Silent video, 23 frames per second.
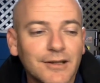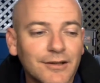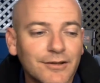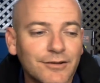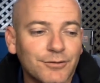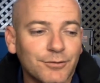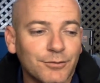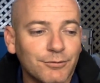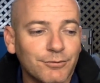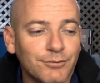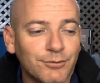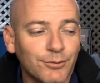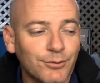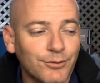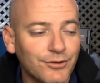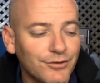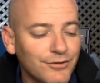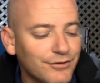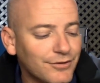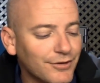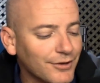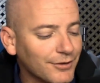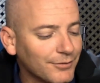to afford
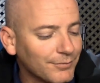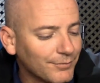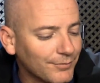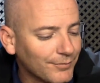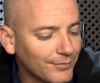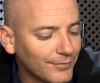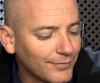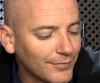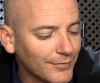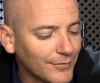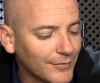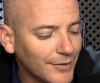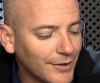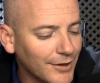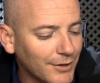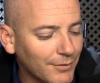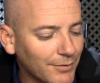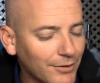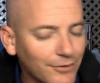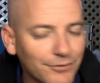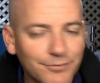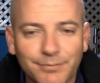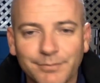this thing.
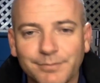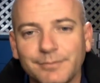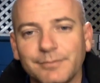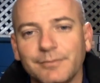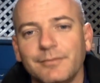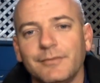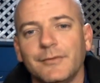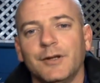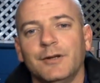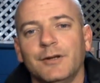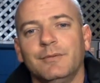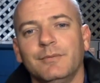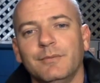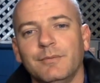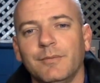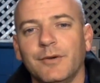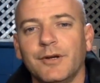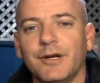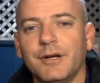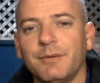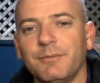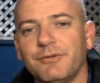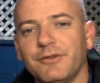Anyways,
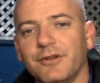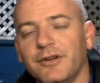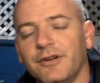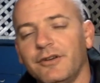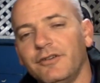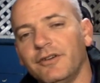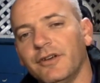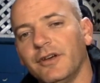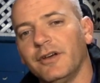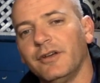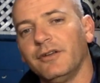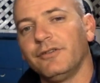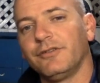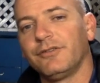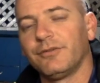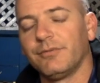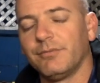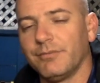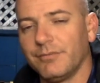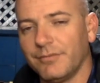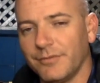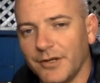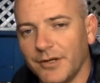my name's Tony Jones.
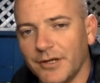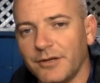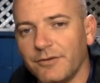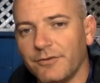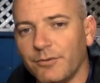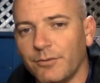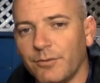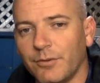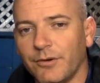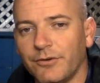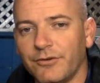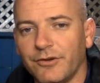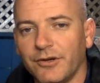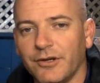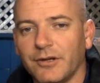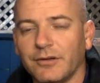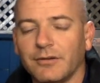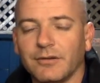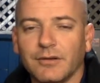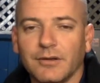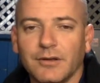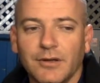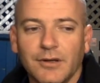Thank you for watching.
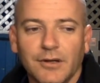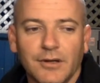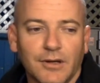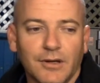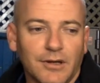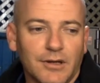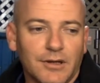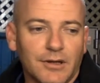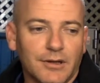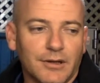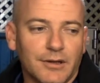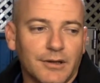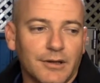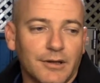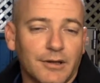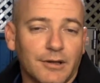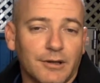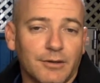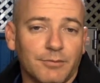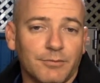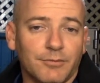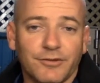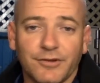
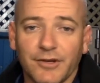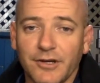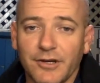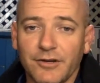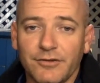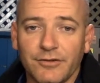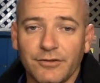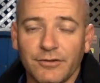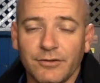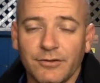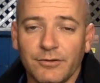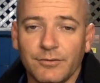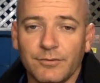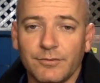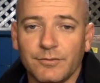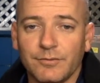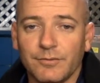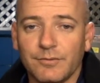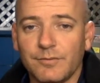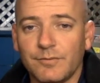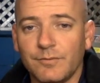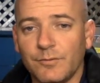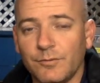Stay tuned.
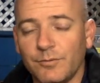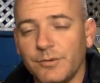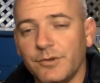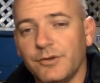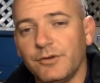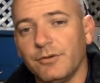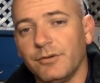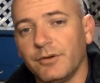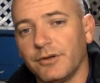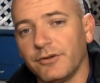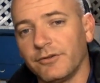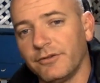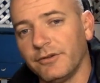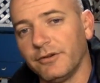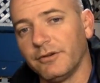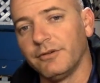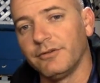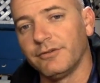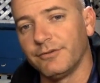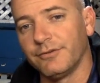We'll be doing a series